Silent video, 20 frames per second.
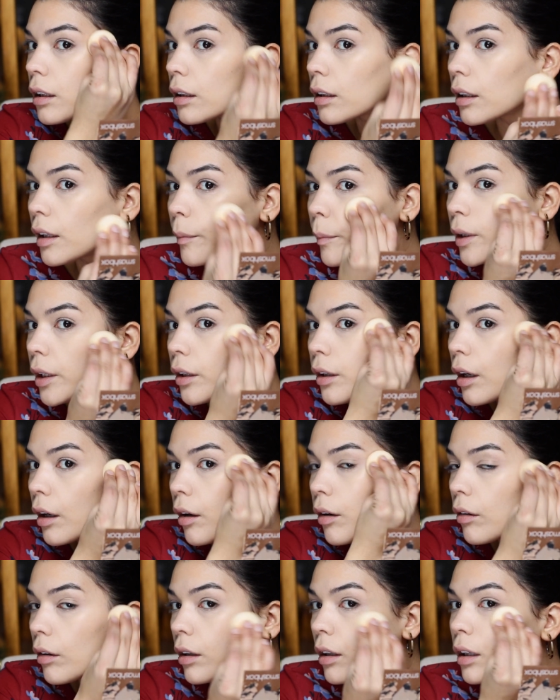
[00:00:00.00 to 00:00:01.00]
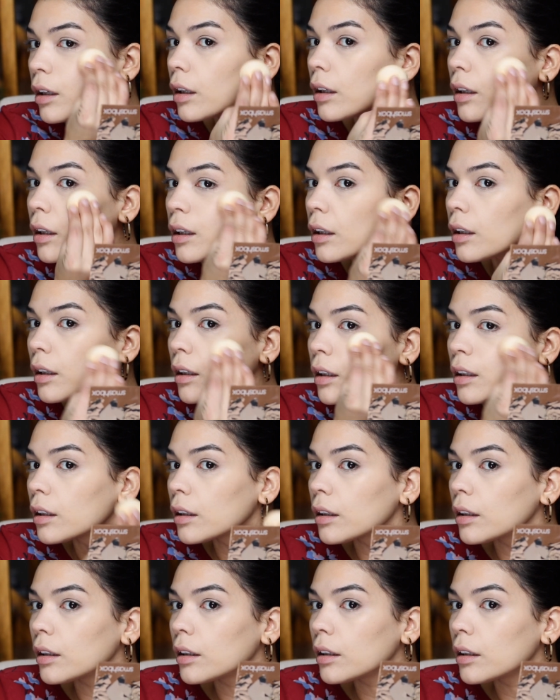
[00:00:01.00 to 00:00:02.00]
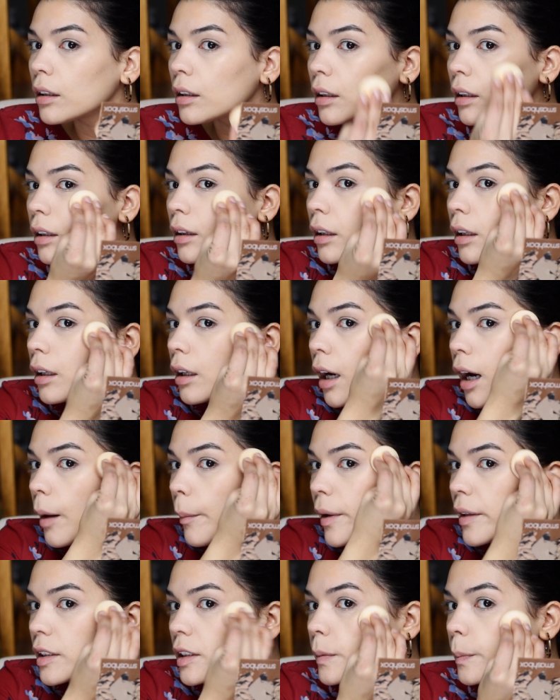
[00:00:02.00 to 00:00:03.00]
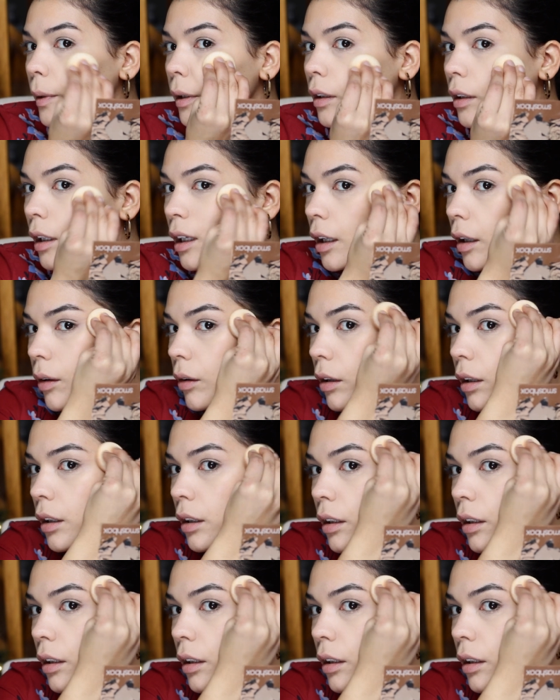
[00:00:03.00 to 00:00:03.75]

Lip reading: Let me know in the comments below.